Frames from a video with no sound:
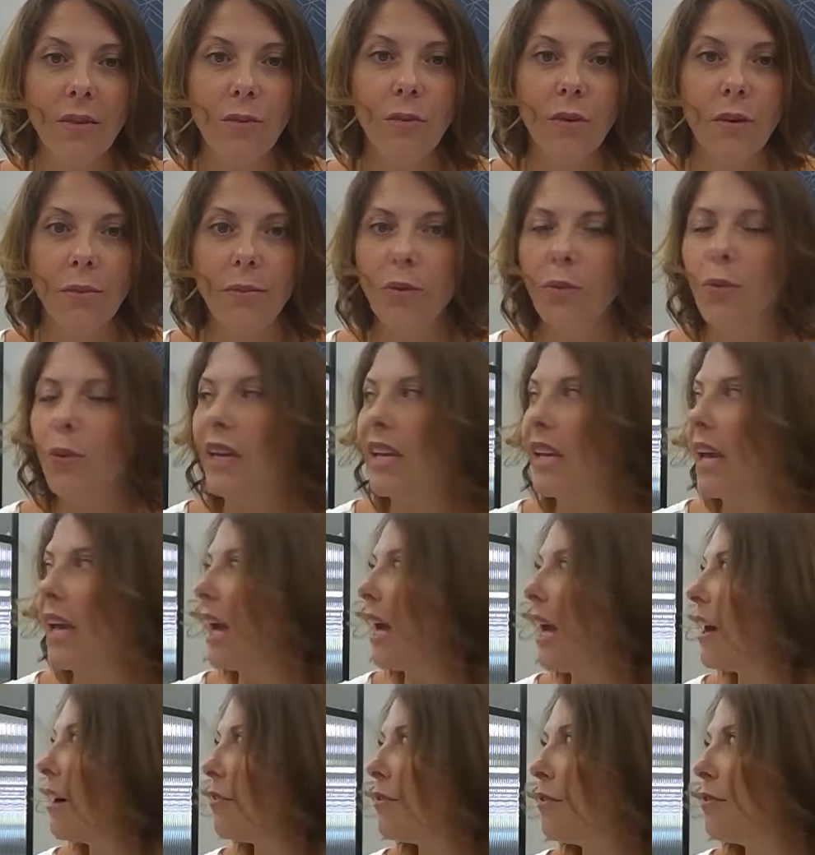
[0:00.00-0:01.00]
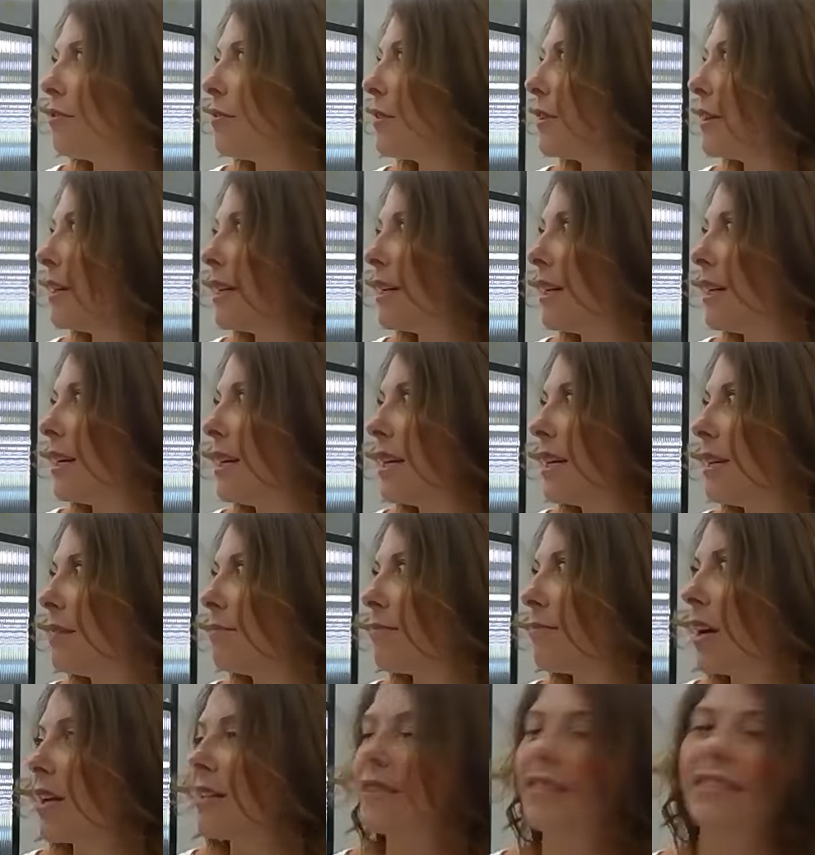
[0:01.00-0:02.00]
I mean, we have
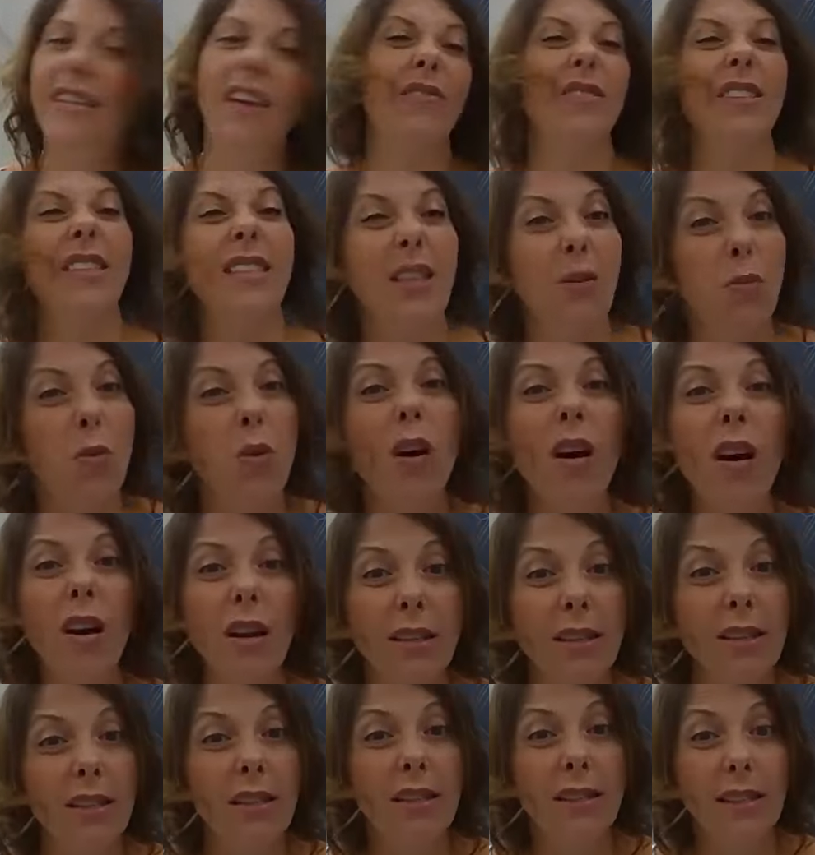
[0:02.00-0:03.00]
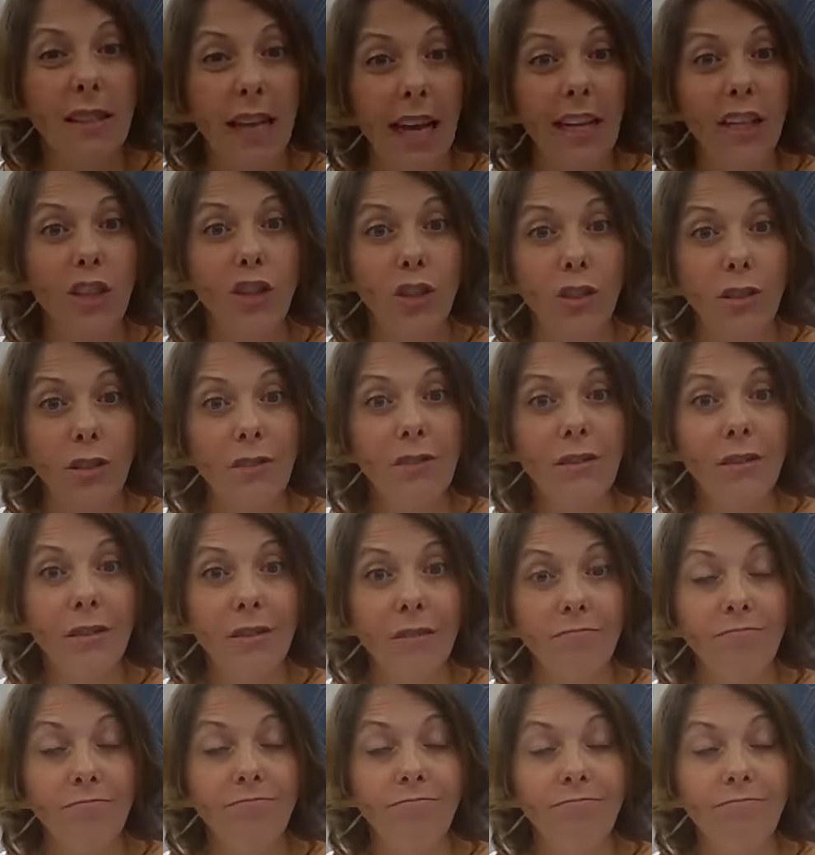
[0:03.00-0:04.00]
70 workstations
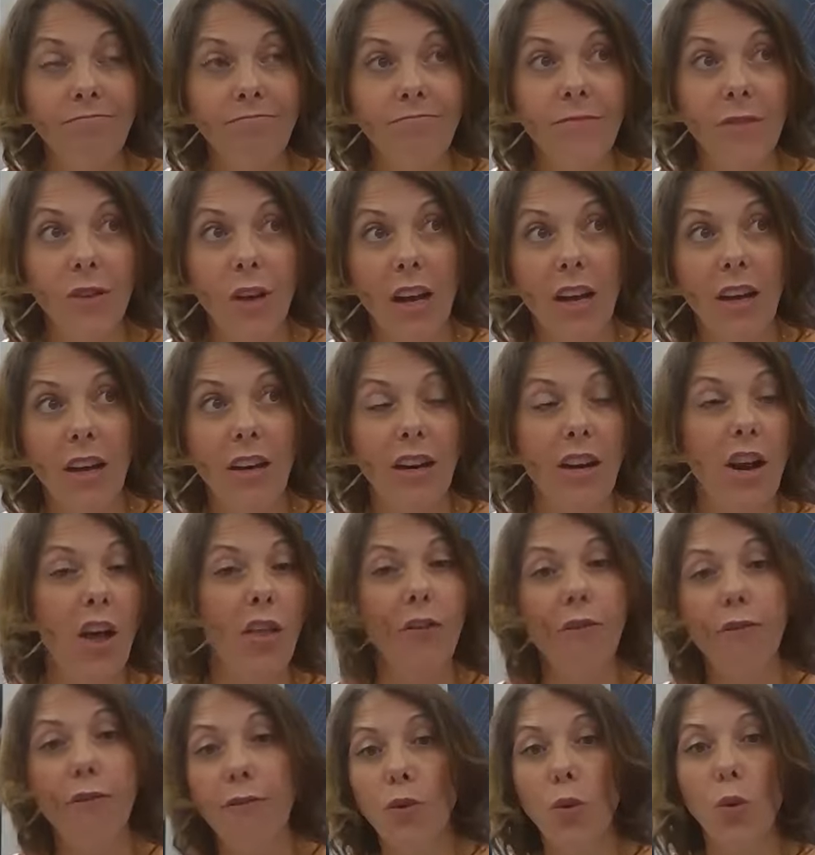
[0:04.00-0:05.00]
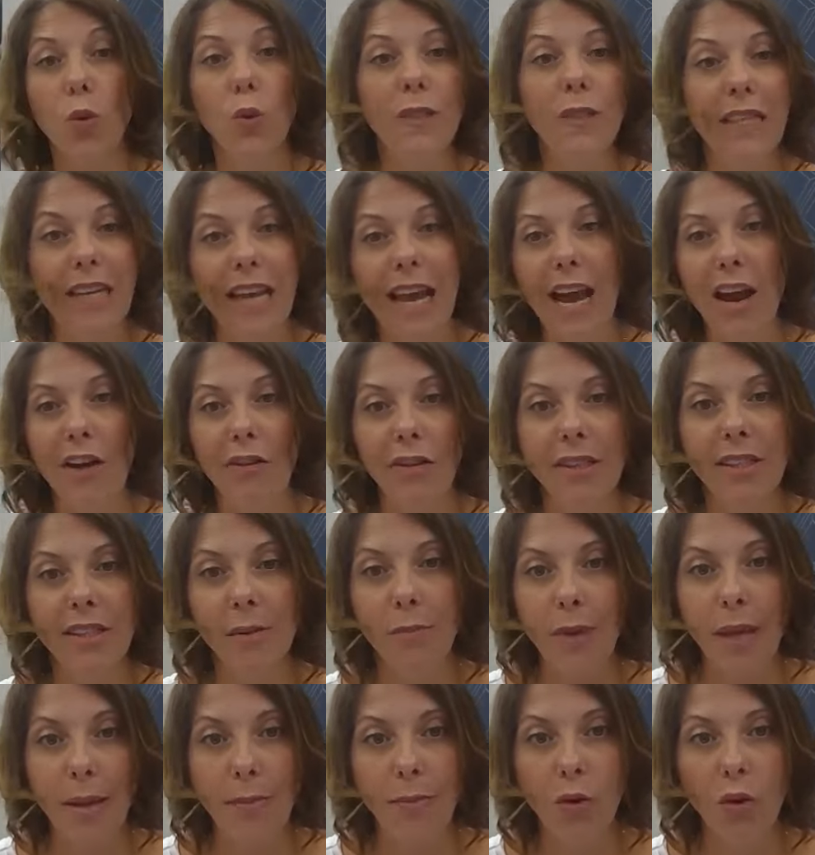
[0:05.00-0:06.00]
and another 40 areas that
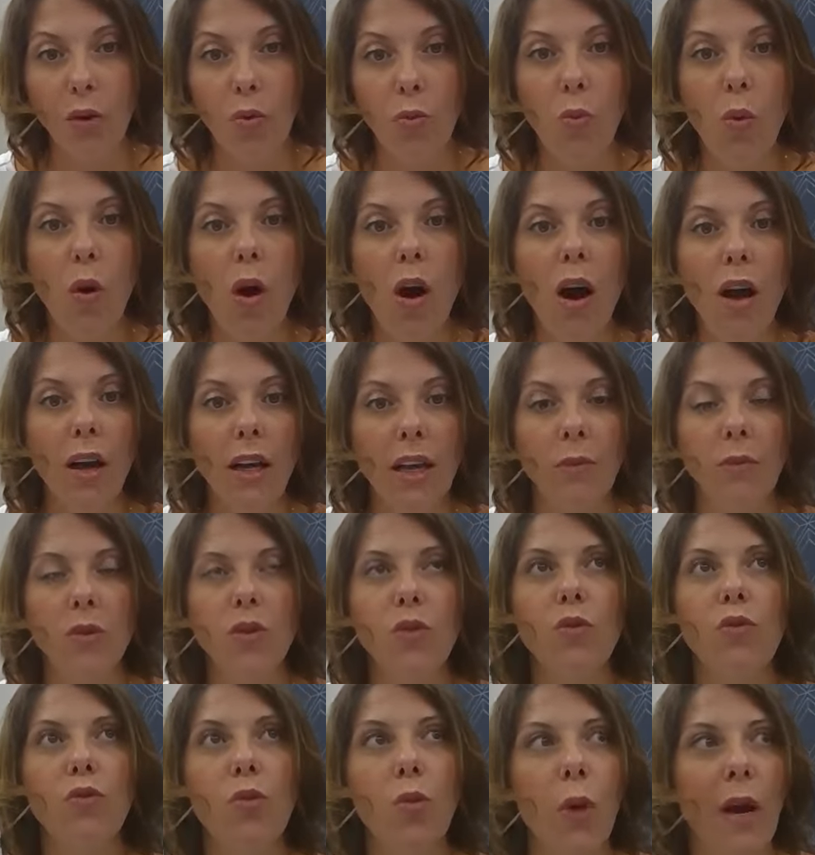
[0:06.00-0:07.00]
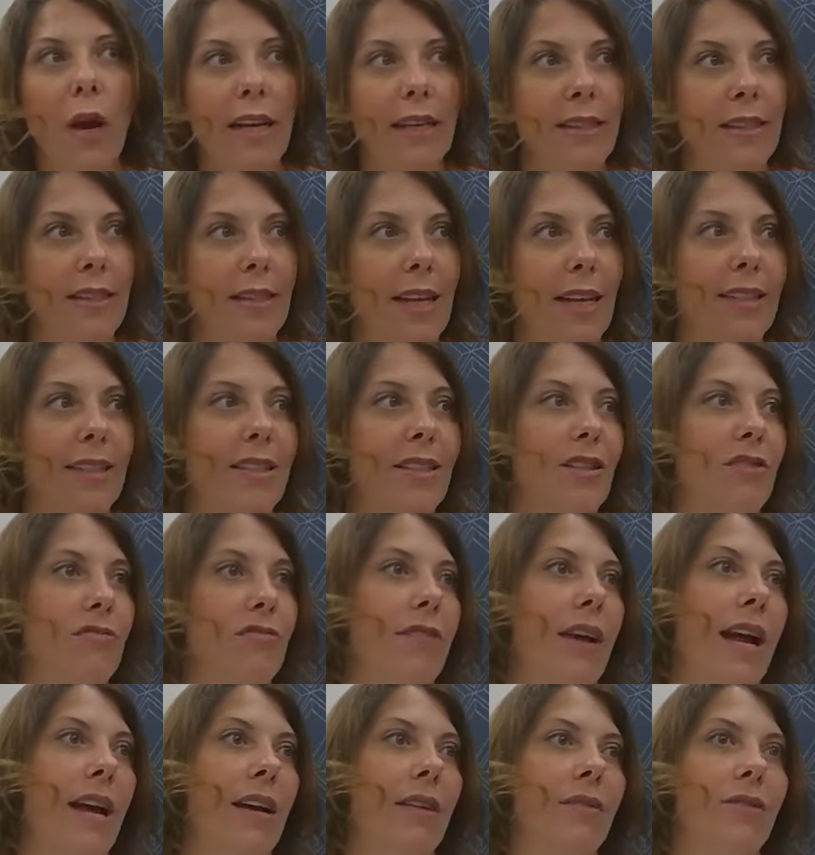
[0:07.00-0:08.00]
people can work. It was always centred
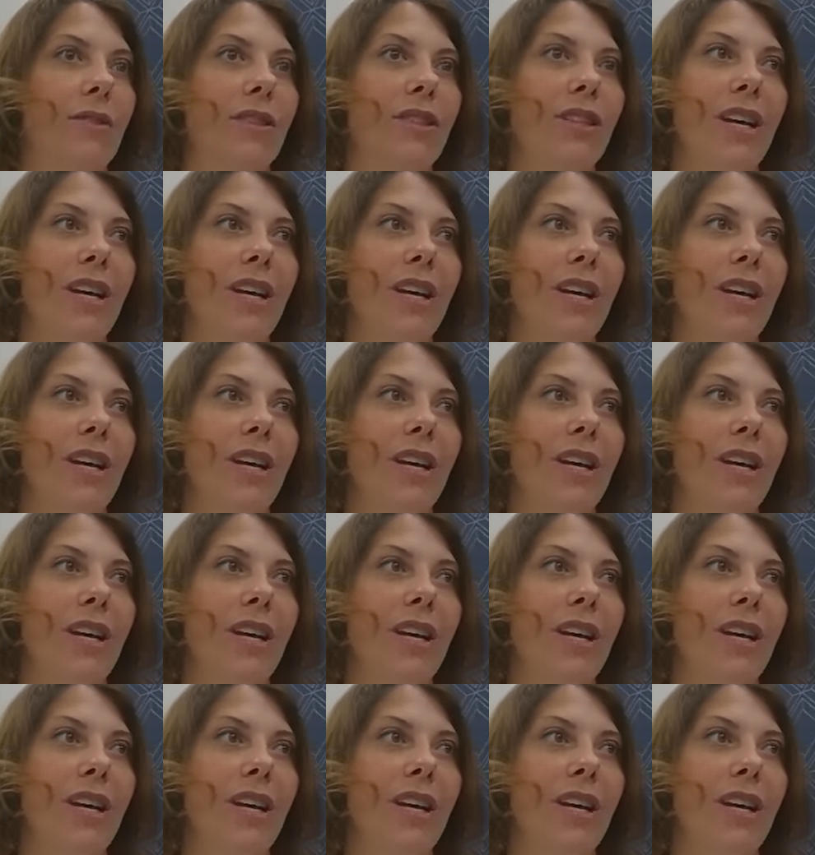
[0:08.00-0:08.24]
around